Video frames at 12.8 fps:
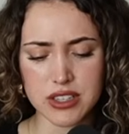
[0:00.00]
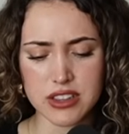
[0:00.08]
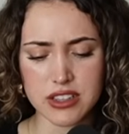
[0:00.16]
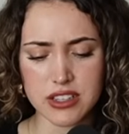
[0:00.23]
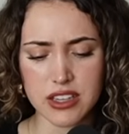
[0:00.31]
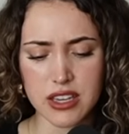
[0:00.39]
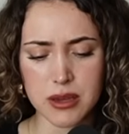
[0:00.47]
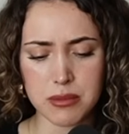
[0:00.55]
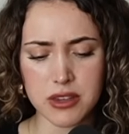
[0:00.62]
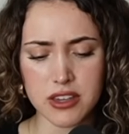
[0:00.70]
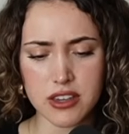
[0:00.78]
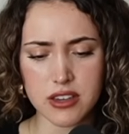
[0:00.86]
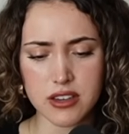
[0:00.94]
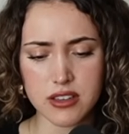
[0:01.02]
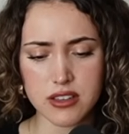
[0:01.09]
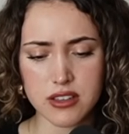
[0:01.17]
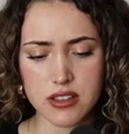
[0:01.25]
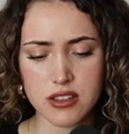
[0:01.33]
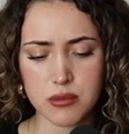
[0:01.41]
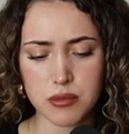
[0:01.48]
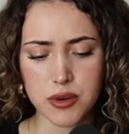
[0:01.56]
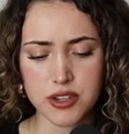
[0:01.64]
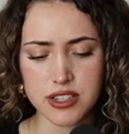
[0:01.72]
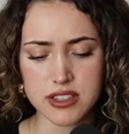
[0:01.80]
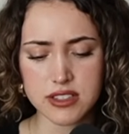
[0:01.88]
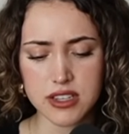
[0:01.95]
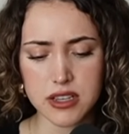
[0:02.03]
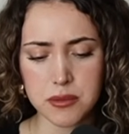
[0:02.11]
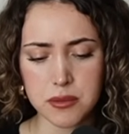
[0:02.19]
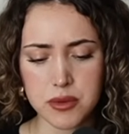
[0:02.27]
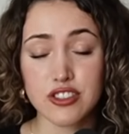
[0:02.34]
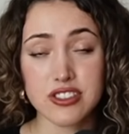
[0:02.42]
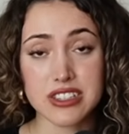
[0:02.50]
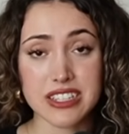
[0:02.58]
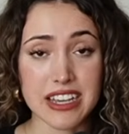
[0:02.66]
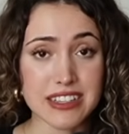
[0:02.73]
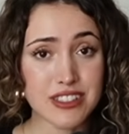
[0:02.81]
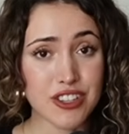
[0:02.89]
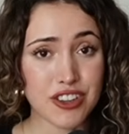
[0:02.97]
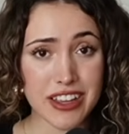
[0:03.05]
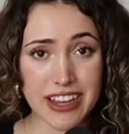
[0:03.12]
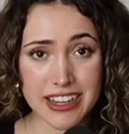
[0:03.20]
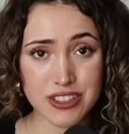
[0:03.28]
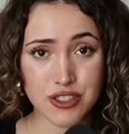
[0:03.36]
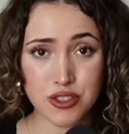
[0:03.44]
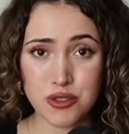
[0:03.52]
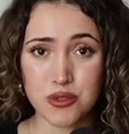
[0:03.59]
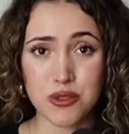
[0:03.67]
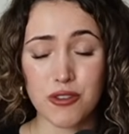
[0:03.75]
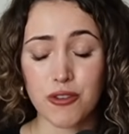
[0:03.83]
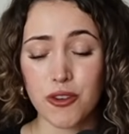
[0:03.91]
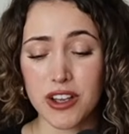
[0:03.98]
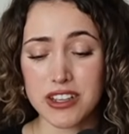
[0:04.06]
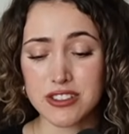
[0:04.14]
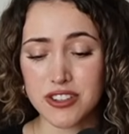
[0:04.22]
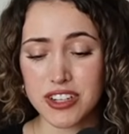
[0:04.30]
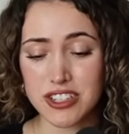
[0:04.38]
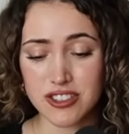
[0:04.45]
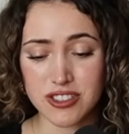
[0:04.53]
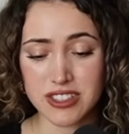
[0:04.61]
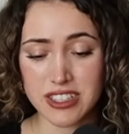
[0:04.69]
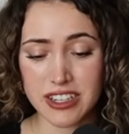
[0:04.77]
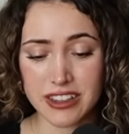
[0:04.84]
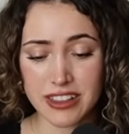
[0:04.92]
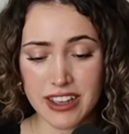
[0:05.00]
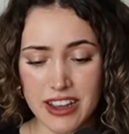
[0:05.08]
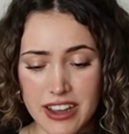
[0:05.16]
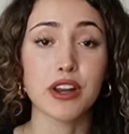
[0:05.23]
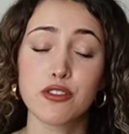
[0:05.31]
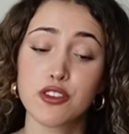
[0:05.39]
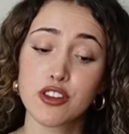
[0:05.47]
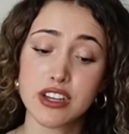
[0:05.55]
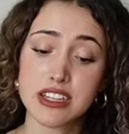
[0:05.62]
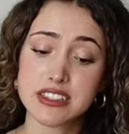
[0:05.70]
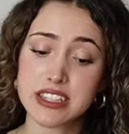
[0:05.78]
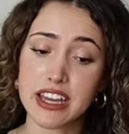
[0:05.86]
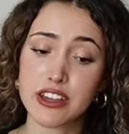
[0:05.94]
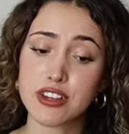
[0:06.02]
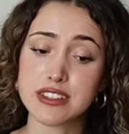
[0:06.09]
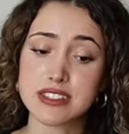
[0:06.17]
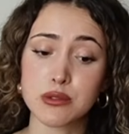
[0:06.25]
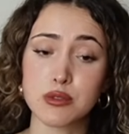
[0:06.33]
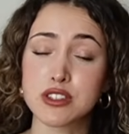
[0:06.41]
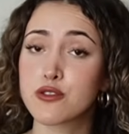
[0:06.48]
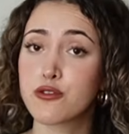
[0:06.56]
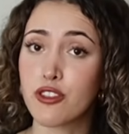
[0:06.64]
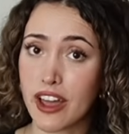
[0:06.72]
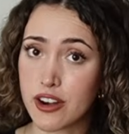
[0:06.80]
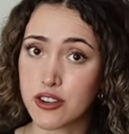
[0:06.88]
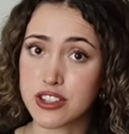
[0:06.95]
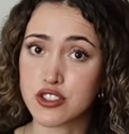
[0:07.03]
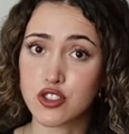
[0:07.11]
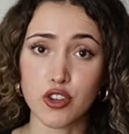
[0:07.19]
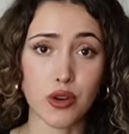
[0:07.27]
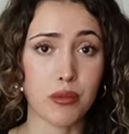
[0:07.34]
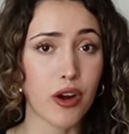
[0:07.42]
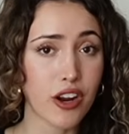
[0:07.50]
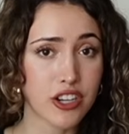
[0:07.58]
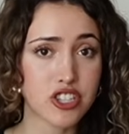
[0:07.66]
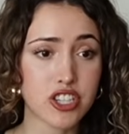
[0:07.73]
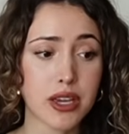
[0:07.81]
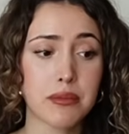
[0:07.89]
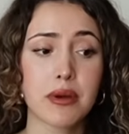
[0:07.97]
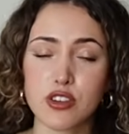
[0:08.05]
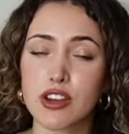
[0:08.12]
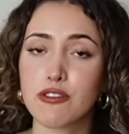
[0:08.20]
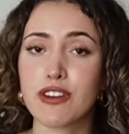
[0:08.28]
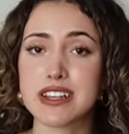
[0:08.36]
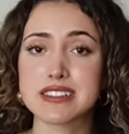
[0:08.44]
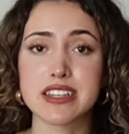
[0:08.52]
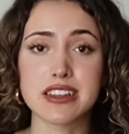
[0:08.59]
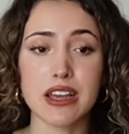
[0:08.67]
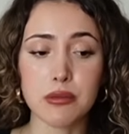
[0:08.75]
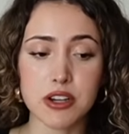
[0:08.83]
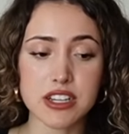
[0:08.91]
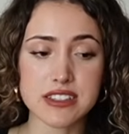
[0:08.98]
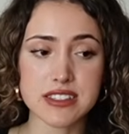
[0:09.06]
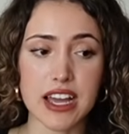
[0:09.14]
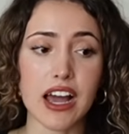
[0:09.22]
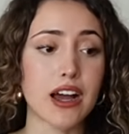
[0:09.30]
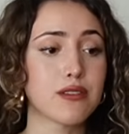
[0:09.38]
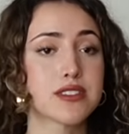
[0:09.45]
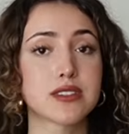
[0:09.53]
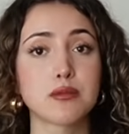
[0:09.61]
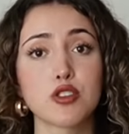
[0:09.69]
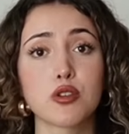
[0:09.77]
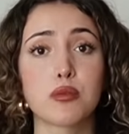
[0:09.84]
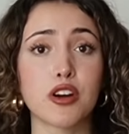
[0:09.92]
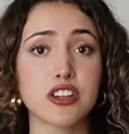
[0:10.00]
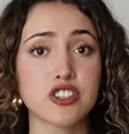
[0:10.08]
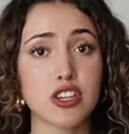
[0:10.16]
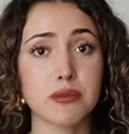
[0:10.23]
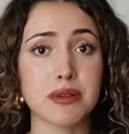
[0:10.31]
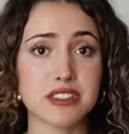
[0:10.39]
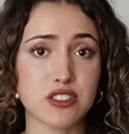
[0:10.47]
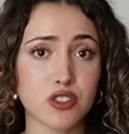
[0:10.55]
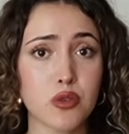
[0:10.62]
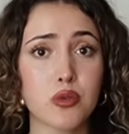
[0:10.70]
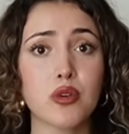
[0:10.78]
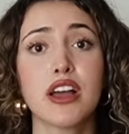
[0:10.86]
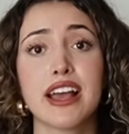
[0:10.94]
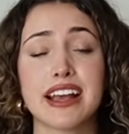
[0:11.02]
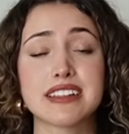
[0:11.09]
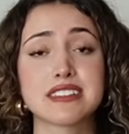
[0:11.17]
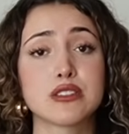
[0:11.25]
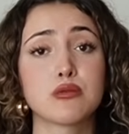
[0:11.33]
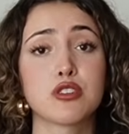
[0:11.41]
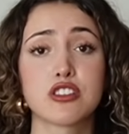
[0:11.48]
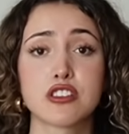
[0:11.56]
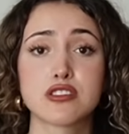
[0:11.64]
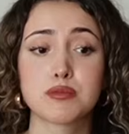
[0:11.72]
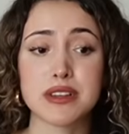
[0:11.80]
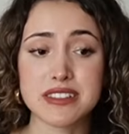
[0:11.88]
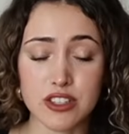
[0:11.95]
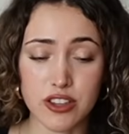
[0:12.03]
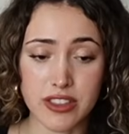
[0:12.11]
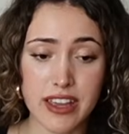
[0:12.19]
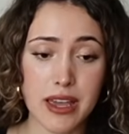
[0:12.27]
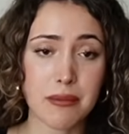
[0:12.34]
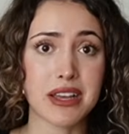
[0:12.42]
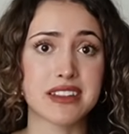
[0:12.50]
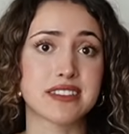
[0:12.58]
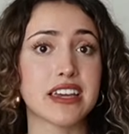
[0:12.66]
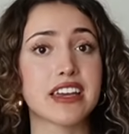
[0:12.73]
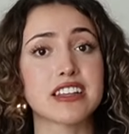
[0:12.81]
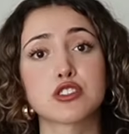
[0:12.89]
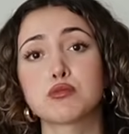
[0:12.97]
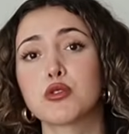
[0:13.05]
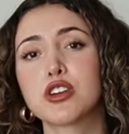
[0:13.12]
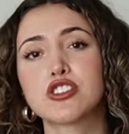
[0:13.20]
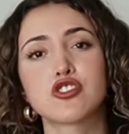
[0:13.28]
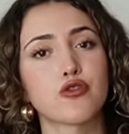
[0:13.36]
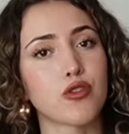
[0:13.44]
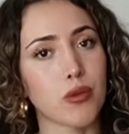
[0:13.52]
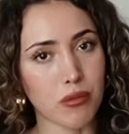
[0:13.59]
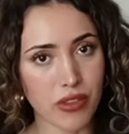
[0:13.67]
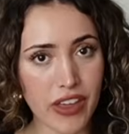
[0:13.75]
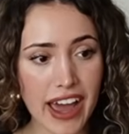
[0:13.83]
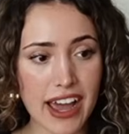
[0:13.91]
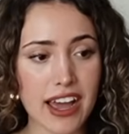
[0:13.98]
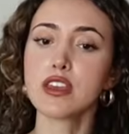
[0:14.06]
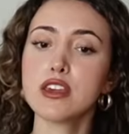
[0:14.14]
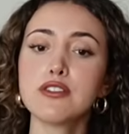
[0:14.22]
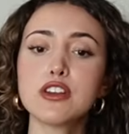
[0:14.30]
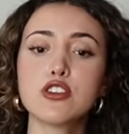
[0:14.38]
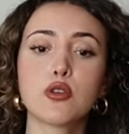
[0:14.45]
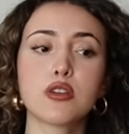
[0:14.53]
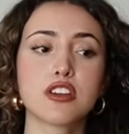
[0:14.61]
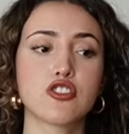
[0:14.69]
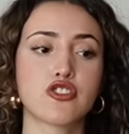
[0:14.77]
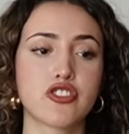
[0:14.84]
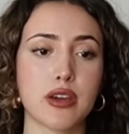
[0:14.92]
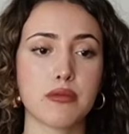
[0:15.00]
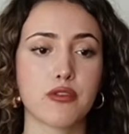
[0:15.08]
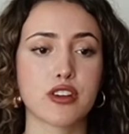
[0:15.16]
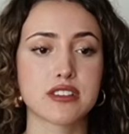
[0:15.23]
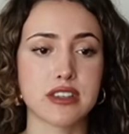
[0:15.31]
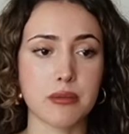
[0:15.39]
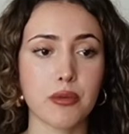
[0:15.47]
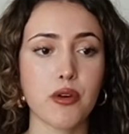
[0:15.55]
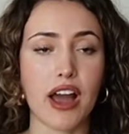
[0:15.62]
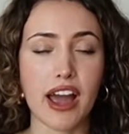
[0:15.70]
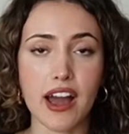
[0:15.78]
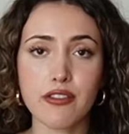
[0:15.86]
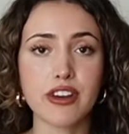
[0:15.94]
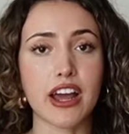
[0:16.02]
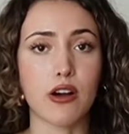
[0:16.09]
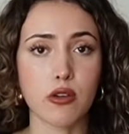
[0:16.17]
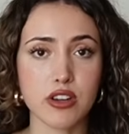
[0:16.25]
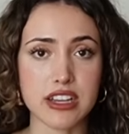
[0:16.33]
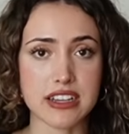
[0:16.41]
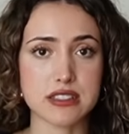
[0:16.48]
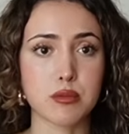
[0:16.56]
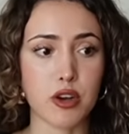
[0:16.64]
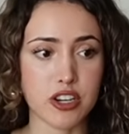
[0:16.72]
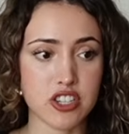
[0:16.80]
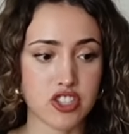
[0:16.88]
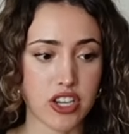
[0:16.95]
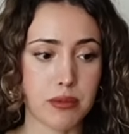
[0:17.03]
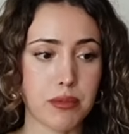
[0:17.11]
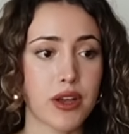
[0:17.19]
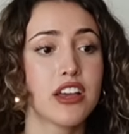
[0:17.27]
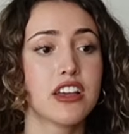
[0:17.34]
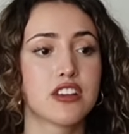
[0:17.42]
in the kibby body type. There's a test online too if you guys are interested in that. But if you look into that, you can see what's flattering to your body shape. You can find celebrities that have similar body shape as you and see what looks best on them and take inspiration from that. Even knowing your shape, for example, I have an hourglass body shape.